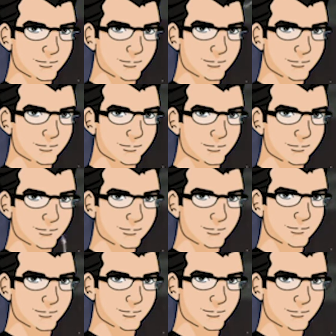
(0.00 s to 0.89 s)

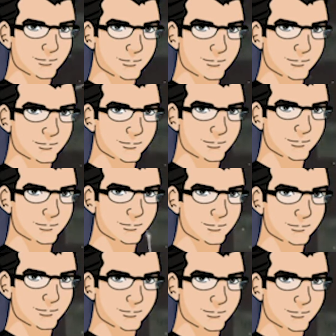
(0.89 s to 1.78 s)

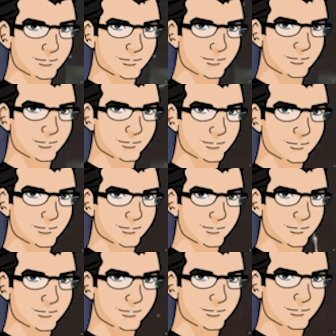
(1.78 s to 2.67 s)

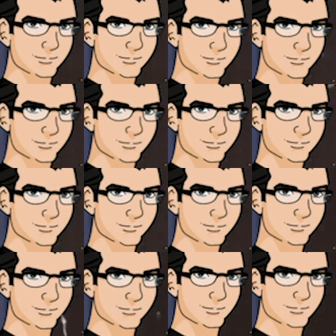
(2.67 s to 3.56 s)

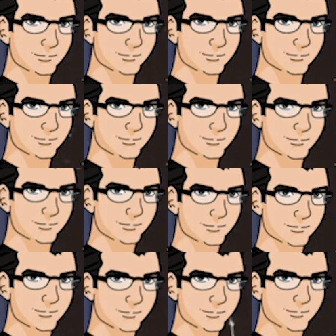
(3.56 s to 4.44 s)

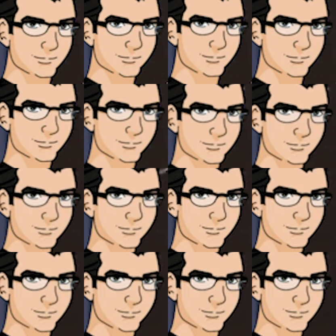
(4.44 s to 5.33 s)

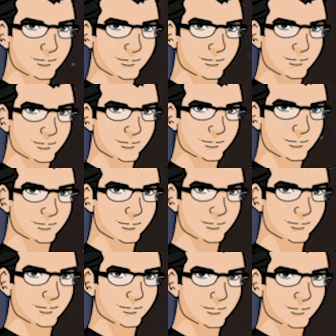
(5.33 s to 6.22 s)

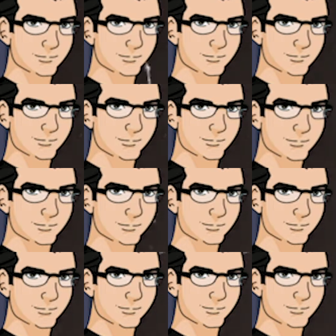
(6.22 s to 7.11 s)

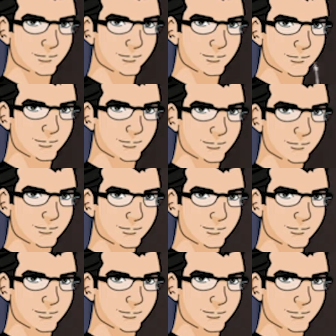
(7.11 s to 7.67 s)
Nothing is said.